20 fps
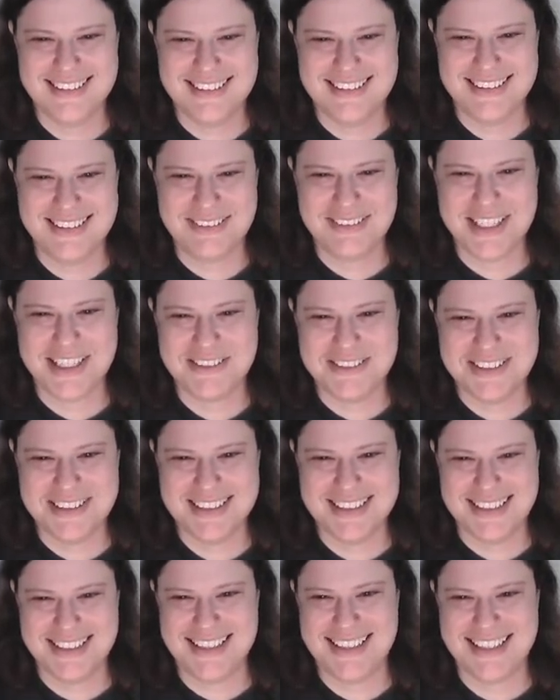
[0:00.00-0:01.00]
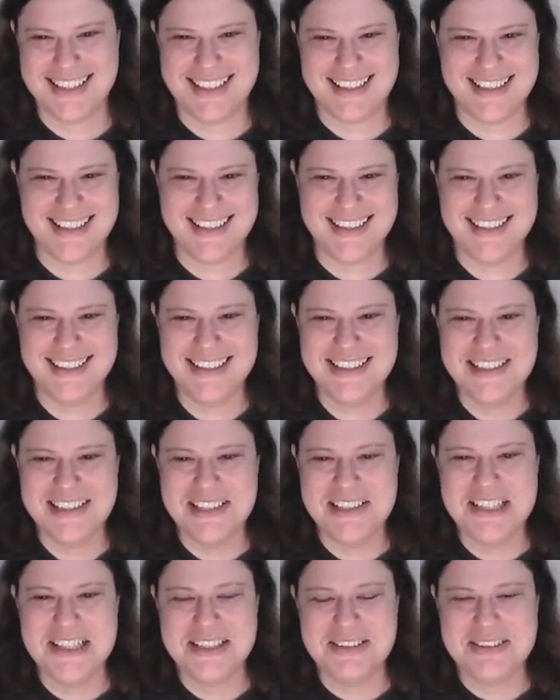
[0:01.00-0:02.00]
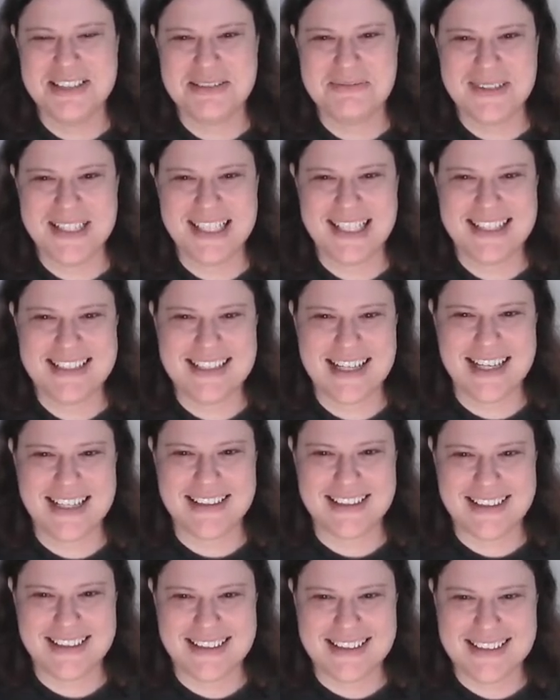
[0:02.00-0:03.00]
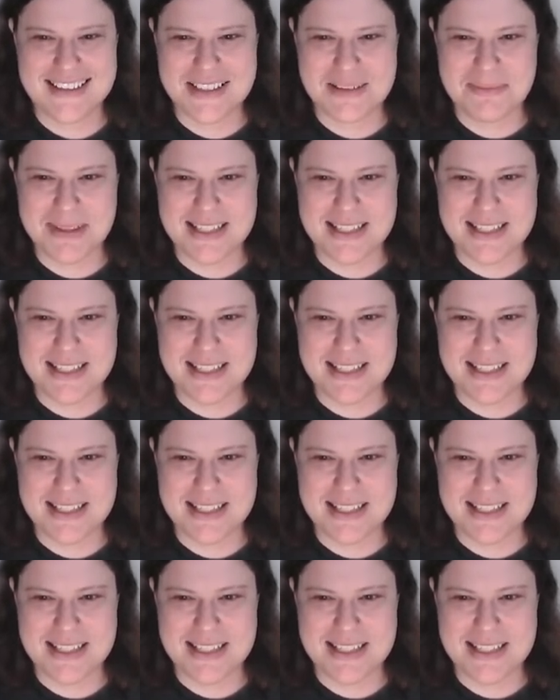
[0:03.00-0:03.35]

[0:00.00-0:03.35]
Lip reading: There we go. I got there. 1 minute exactly. Let's look at my